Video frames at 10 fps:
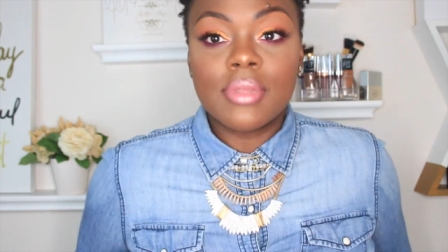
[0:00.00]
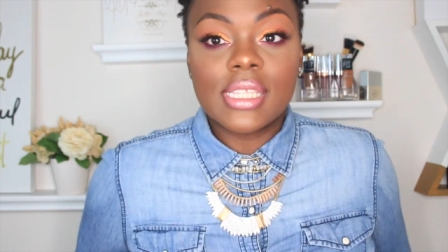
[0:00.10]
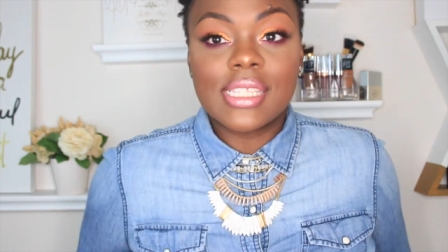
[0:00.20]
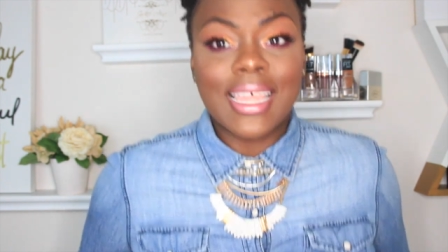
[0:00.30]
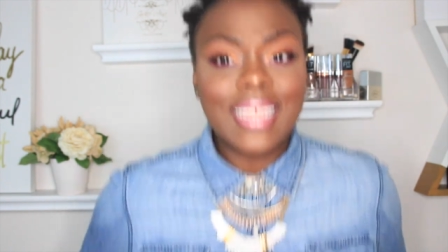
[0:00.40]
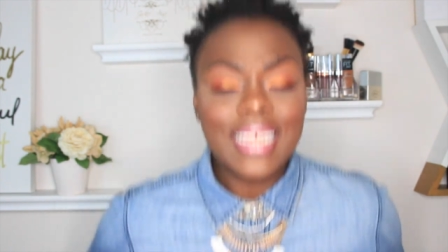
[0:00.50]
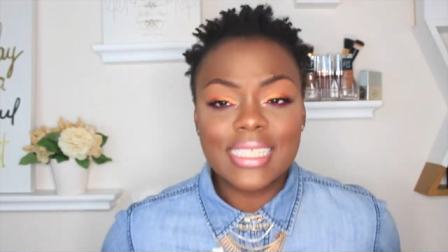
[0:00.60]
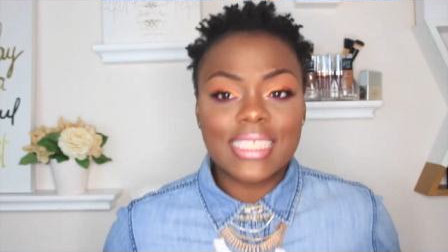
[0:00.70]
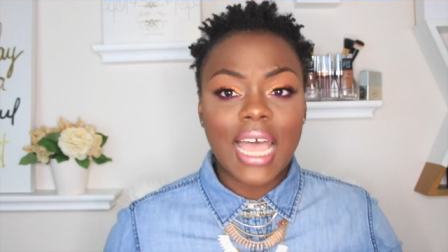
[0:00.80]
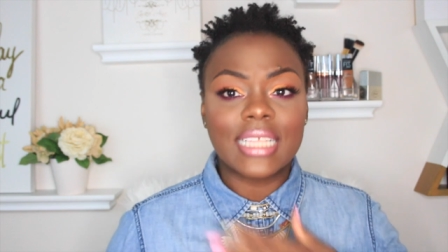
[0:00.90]
Stella
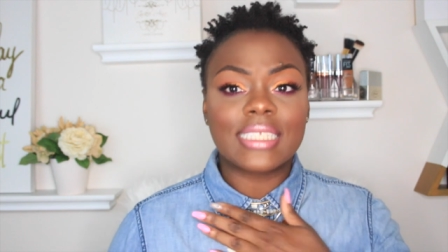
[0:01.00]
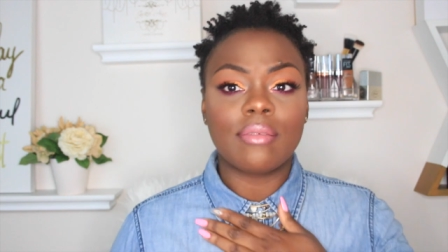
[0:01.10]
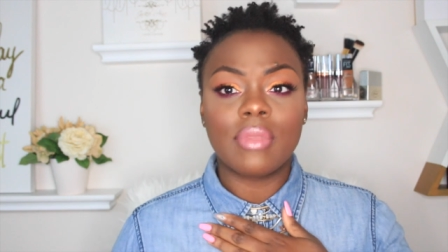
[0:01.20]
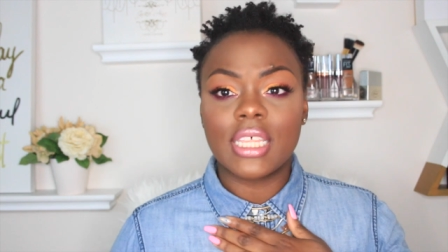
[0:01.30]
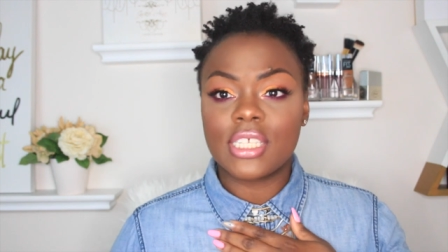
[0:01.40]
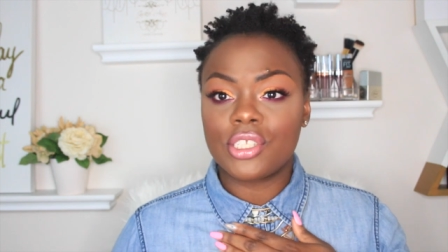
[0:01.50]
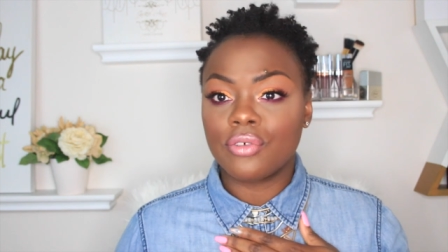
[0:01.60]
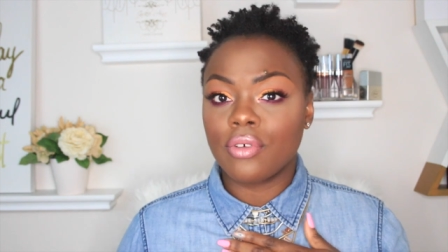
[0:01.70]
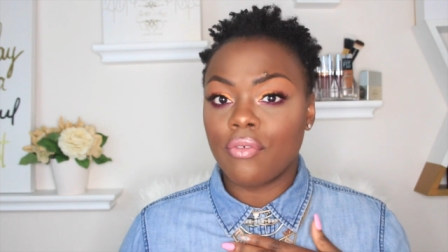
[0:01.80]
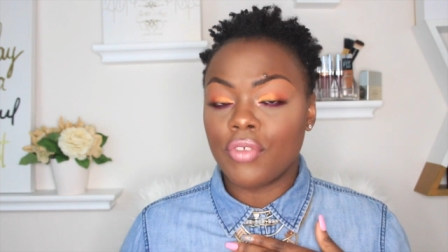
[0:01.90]
and Dot sent me this
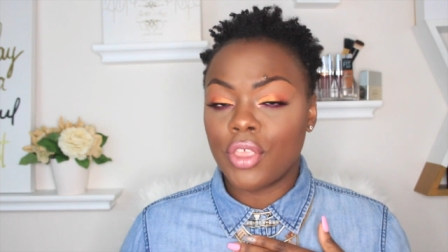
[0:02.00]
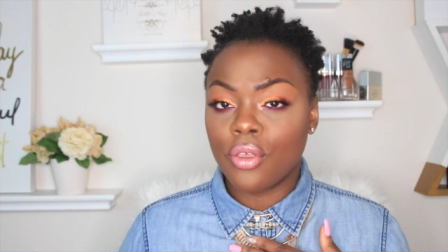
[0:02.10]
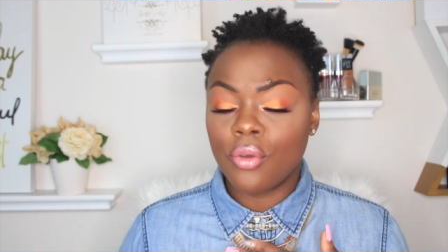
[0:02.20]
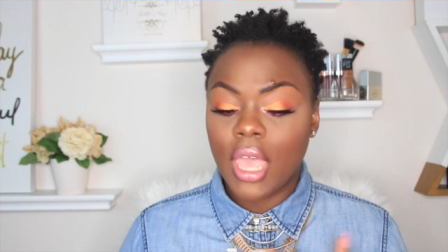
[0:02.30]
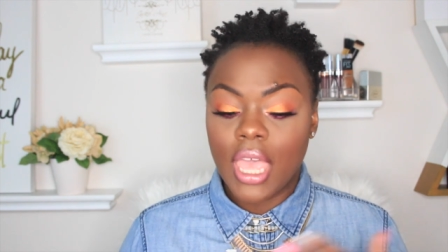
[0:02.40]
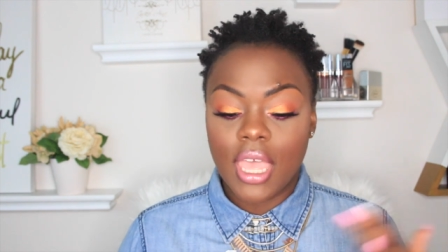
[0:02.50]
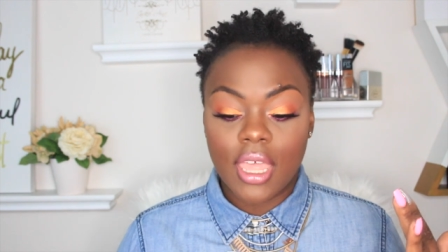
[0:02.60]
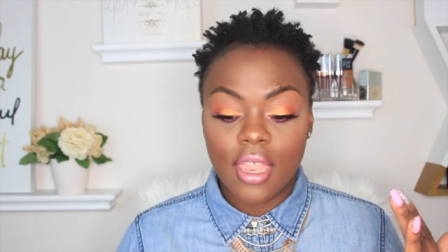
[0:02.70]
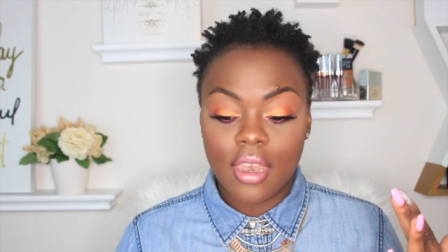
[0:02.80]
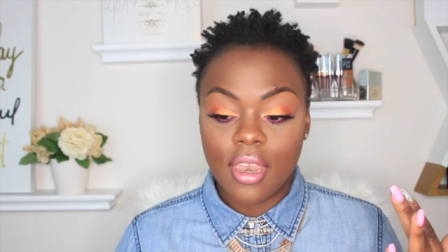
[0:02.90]
to review,
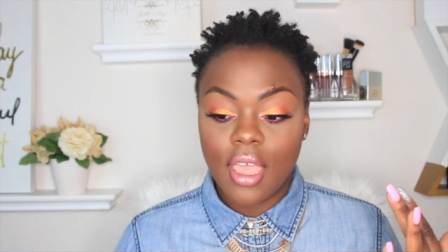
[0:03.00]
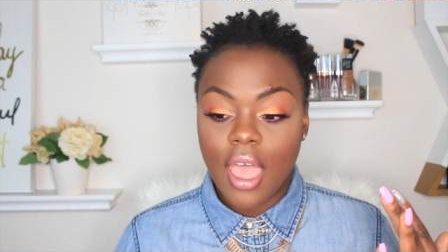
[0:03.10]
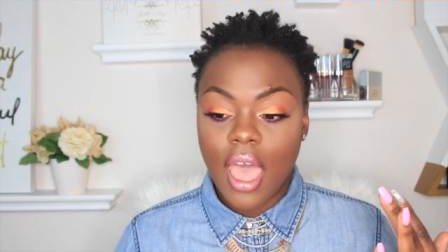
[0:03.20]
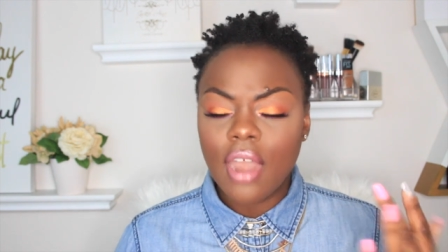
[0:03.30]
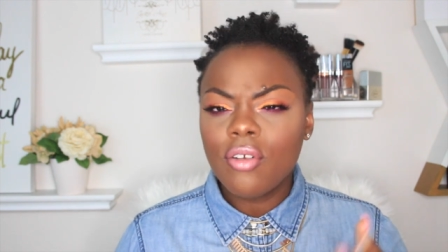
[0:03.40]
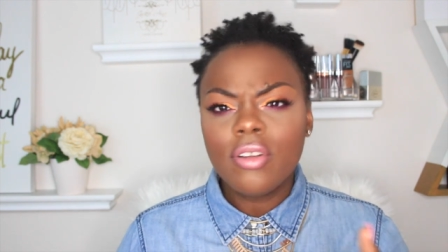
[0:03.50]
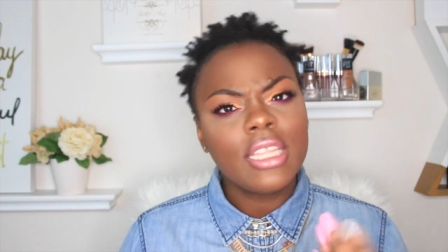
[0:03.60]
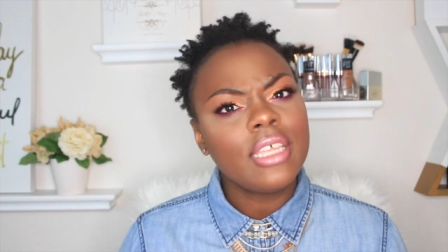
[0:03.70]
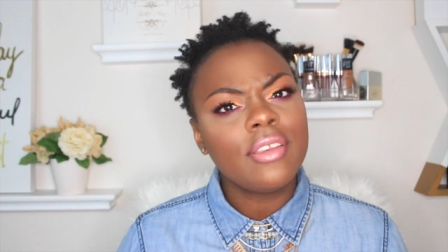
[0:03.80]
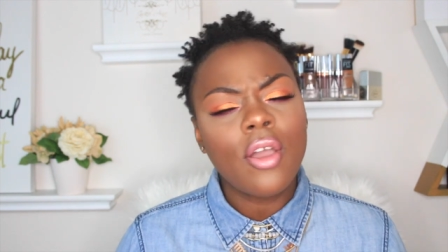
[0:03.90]
and I
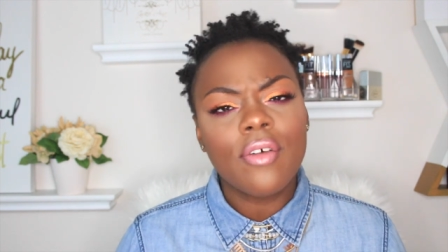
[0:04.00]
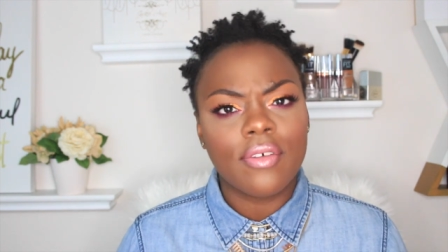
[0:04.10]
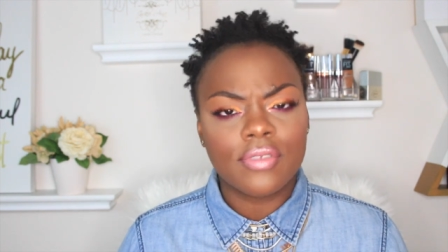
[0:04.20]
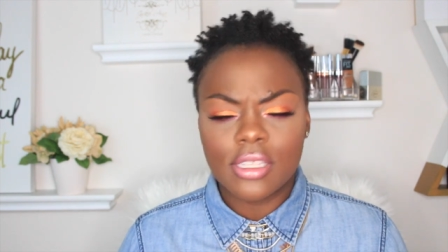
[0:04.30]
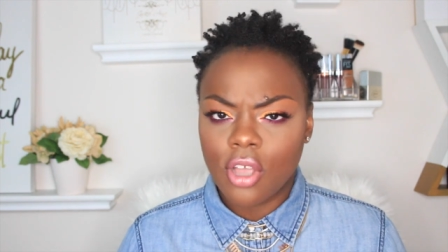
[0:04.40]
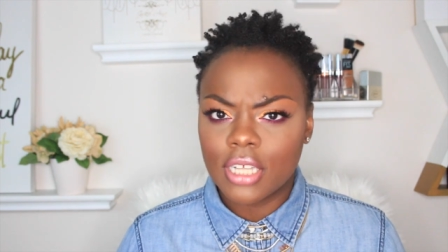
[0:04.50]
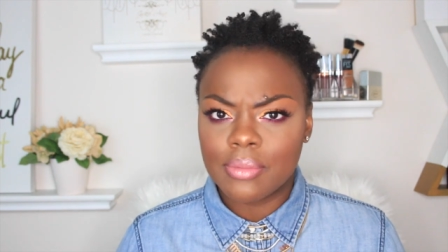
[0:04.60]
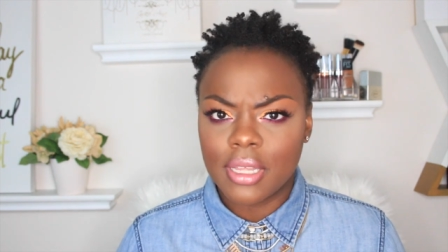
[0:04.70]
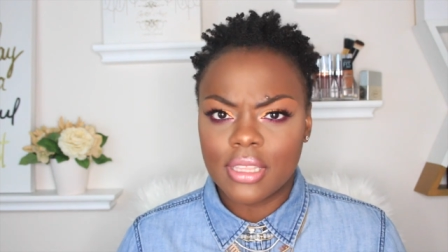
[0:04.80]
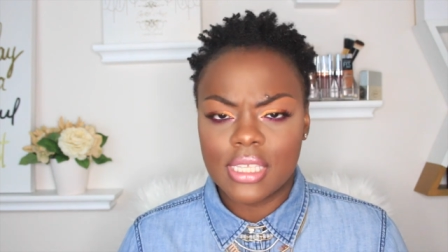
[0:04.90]
don't really know if I've talked
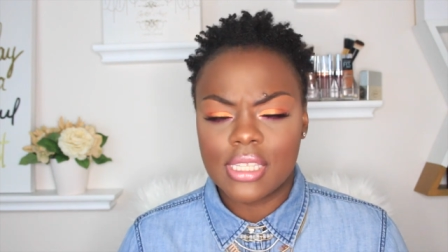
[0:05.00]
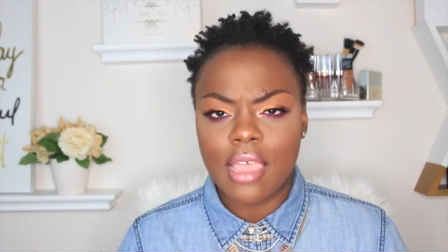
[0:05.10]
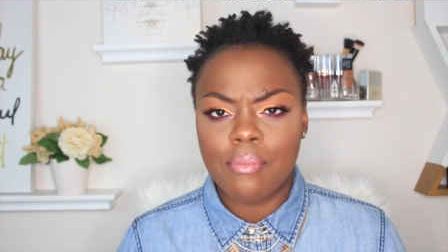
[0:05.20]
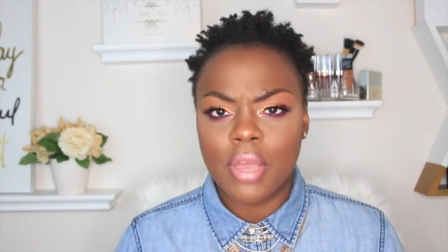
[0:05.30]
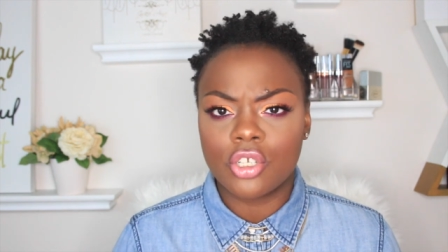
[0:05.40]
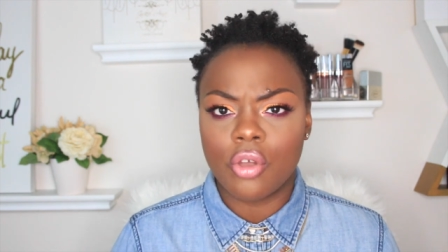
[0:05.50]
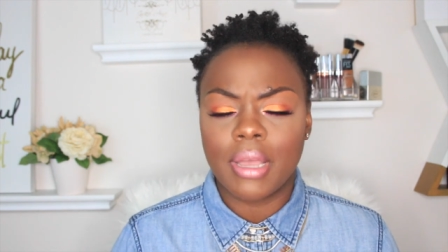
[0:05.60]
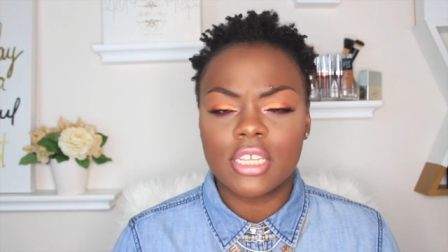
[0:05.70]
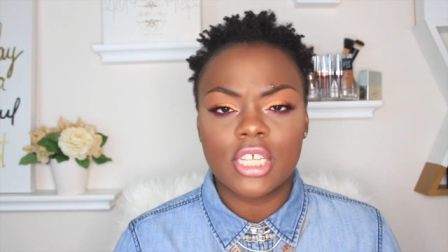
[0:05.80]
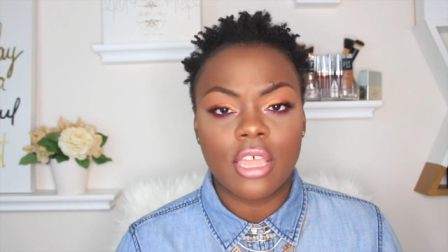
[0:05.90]
about this that much on
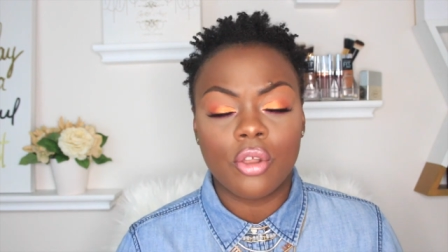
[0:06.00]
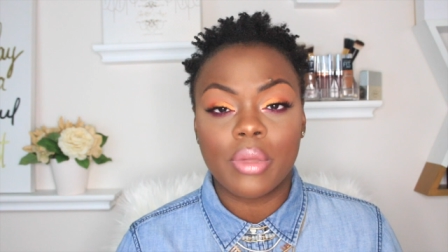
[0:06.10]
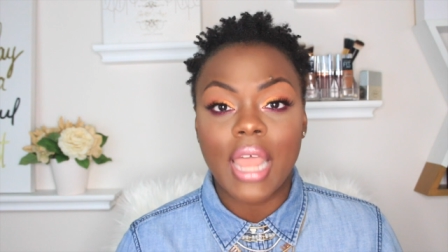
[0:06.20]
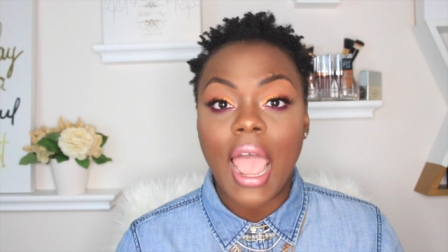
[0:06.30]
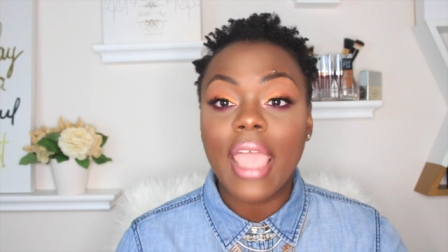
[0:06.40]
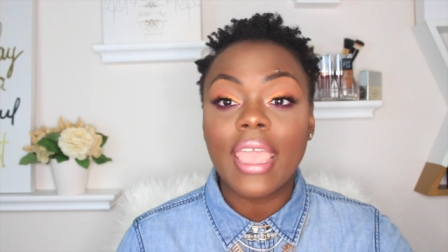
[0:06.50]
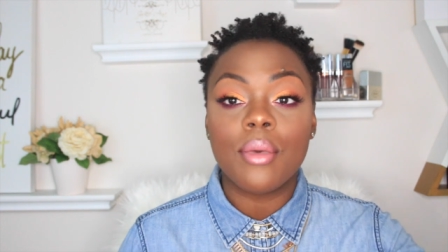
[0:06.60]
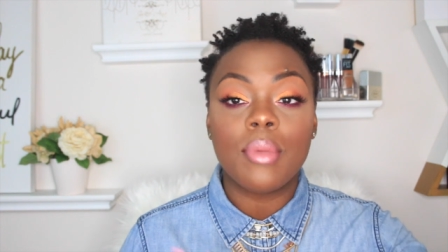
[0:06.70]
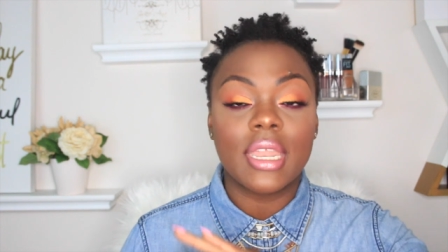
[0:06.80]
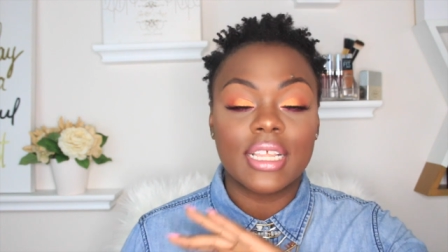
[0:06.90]
my channel, but I
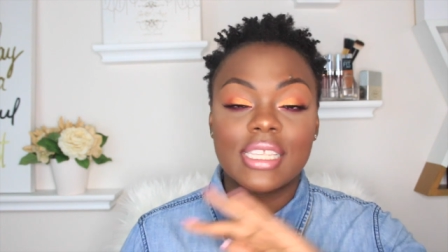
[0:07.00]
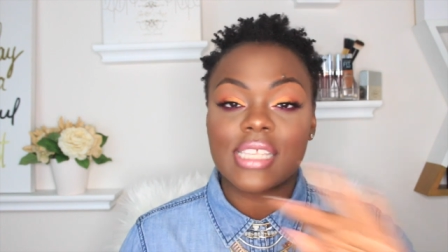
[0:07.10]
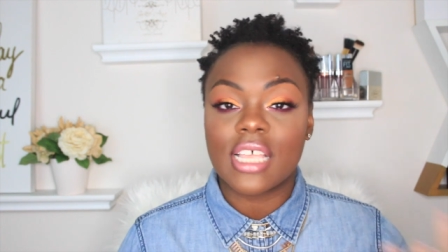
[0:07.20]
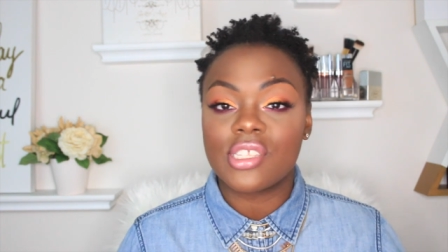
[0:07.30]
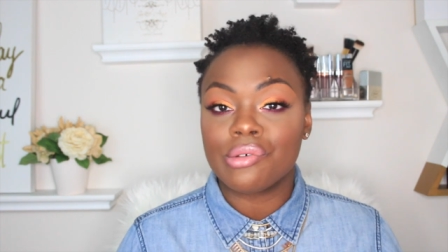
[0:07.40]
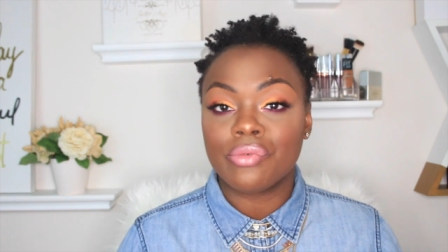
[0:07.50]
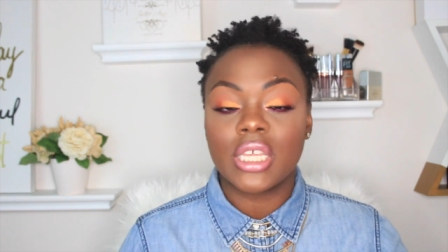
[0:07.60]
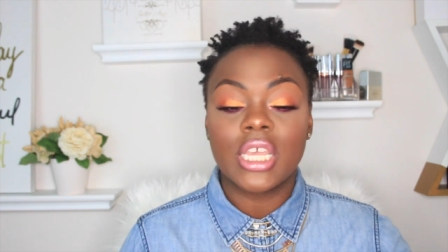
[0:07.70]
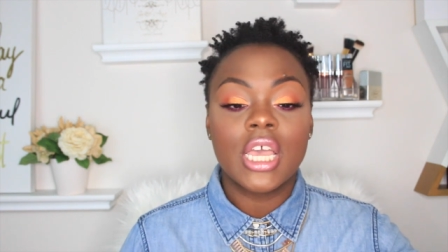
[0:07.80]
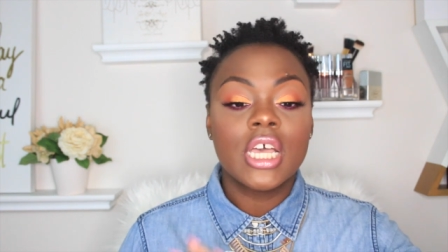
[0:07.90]
am an
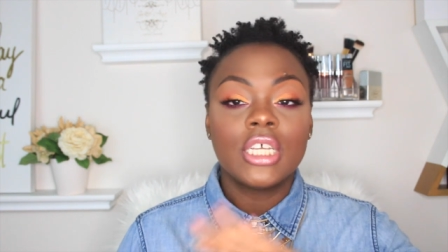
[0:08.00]
accessory